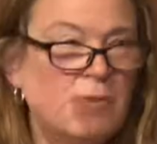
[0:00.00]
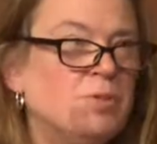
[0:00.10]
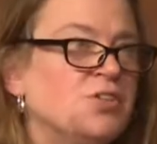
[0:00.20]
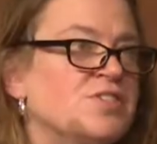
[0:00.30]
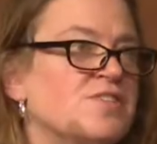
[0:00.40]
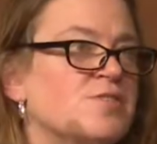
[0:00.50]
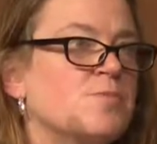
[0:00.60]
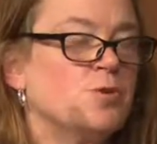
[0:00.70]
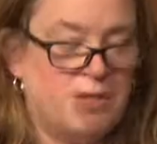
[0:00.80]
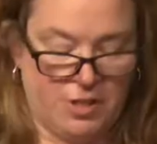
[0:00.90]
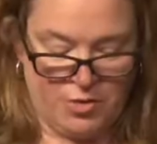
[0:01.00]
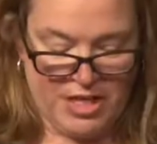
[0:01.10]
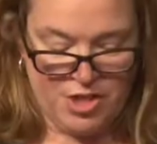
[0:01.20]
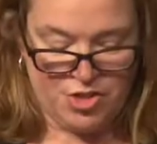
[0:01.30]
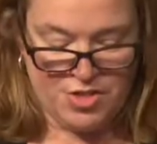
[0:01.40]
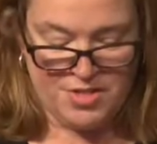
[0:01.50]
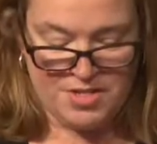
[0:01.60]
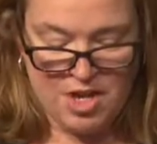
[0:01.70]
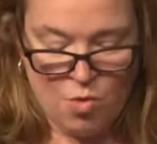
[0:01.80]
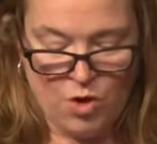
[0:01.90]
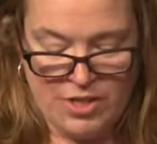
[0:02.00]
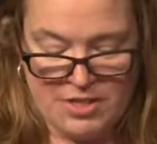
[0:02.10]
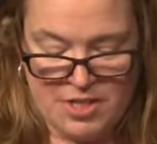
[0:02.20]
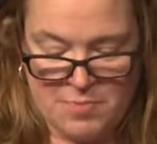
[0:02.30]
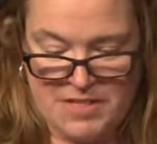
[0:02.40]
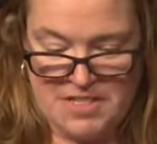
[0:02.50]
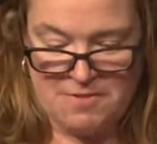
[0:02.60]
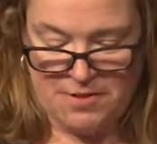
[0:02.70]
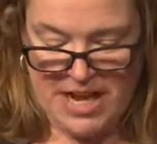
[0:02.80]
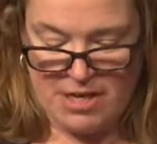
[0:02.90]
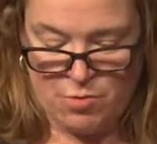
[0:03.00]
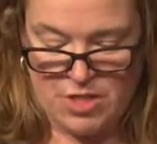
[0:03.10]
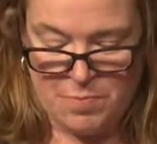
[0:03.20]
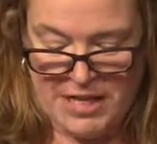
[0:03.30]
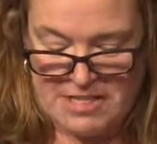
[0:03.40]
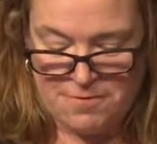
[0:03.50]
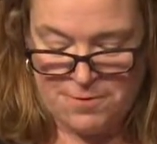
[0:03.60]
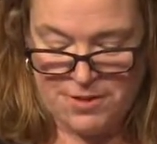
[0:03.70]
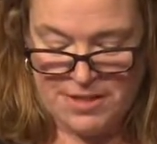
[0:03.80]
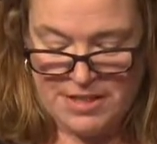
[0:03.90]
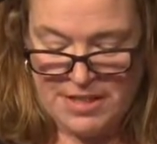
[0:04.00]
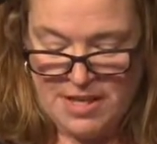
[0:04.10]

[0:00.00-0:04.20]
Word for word: built in suburban locations where inexpensive land was plentiful,